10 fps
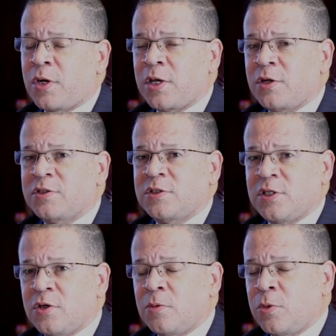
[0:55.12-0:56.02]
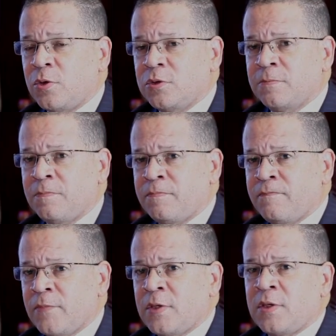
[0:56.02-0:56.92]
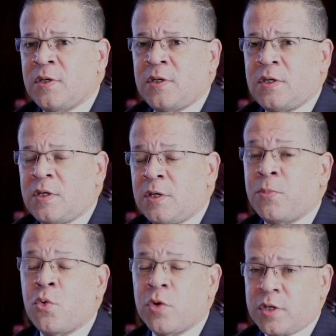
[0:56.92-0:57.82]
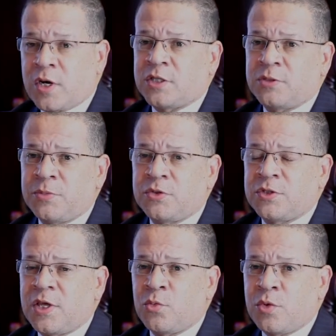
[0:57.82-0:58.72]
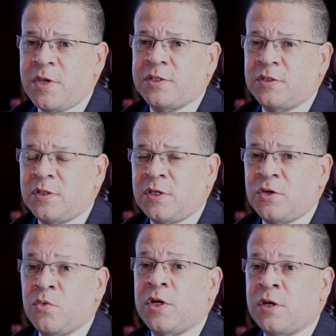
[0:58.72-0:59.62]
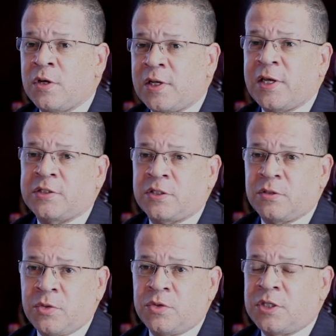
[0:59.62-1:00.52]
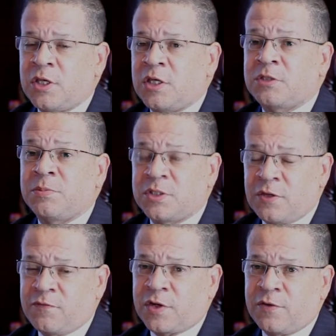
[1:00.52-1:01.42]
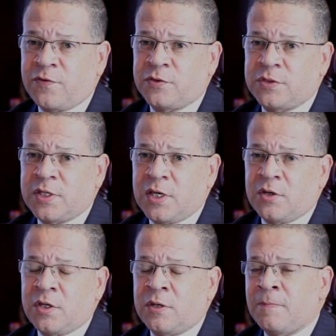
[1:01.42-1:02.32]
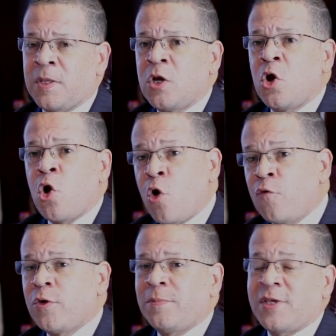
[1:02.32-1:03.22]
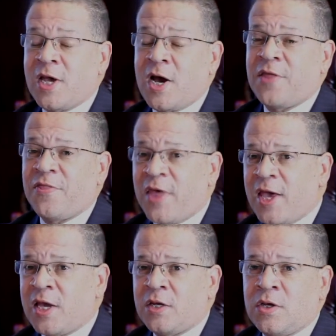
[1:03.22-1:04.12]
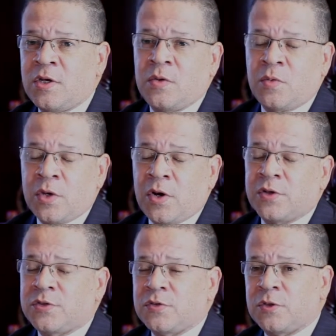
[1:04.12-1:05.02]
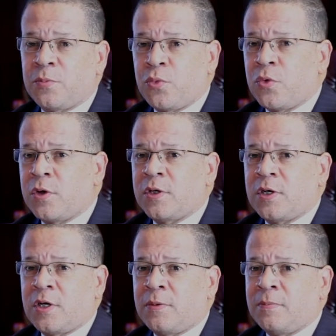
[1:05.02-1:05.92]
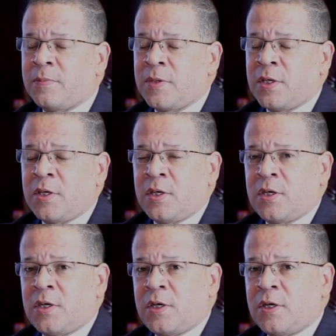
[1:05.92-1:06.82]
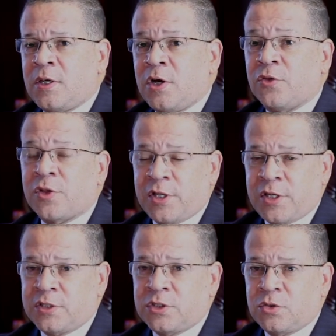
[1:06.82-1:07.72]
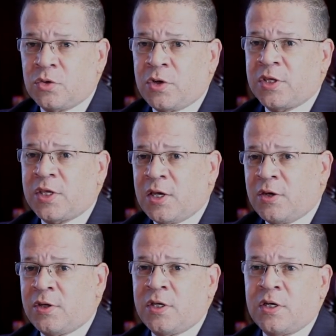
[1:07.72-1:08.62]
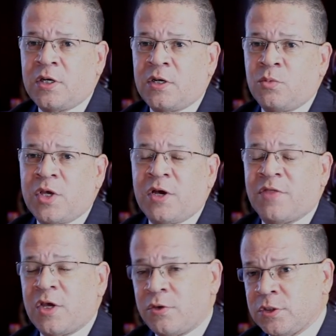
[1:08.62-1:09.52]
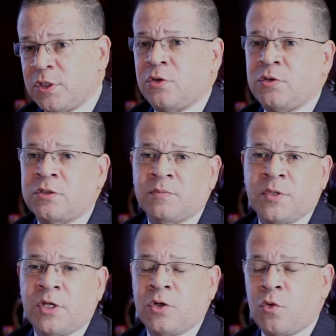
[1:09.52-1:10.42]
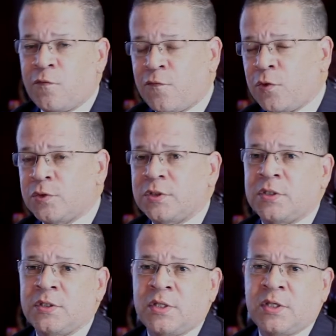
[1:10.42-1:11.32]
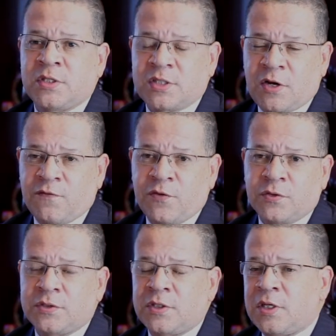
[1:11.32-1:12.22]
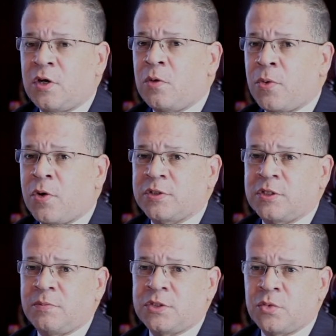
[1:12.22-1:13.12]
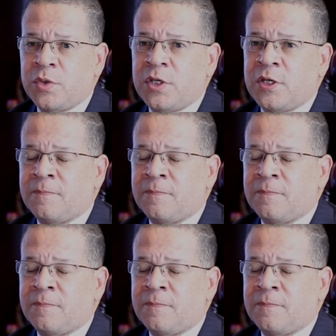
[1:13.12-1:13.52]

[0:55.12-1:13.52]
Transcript: our single most important contribution that we make to the greater Atlanta community and specifically Fulton County. Over and beyond that, we also support health clinics throughout the county. We have health centers in North Fulton, South Fulton, and all parts in between.